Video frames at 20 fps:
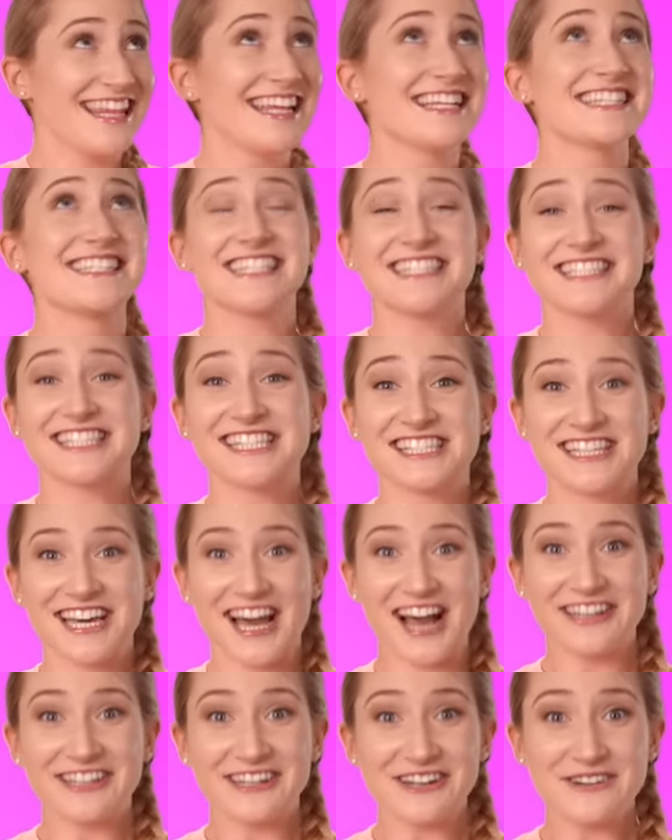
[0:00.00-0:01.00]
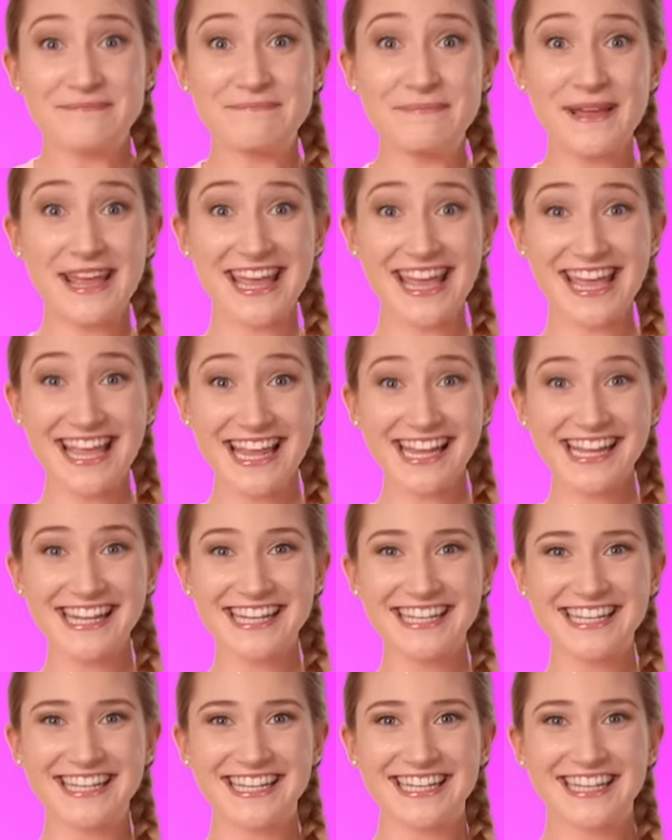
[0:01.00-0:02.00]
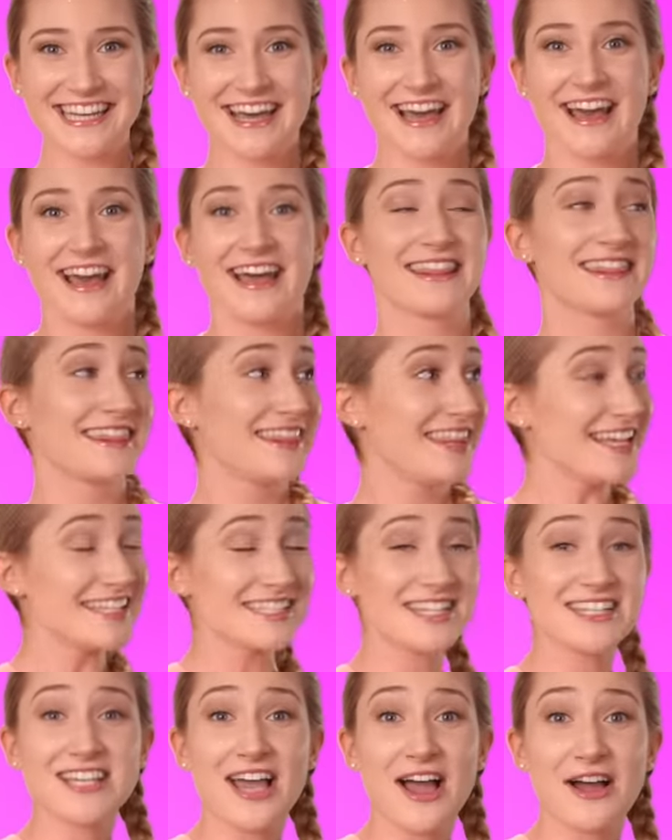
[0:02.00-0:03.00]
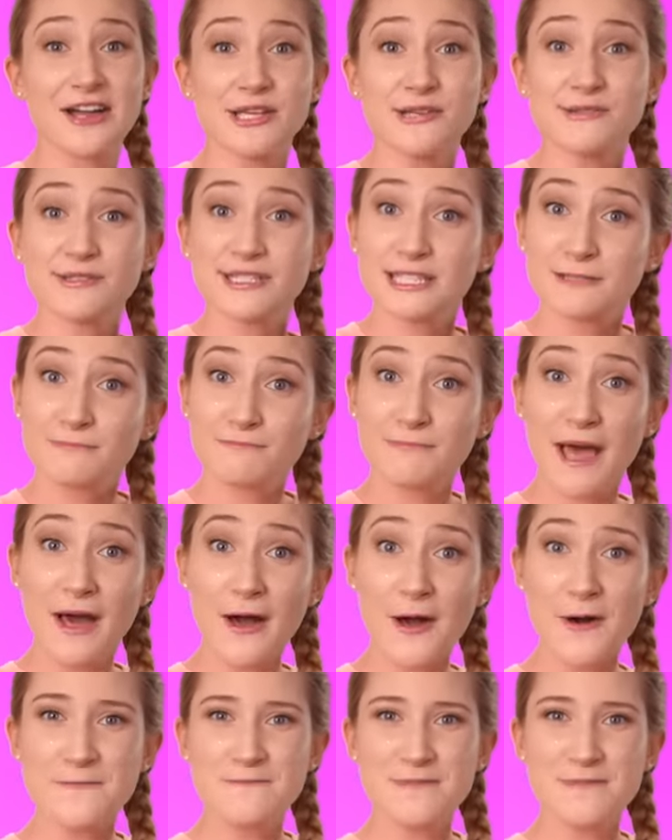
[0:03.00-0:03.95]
this is the color pink. This is how you spell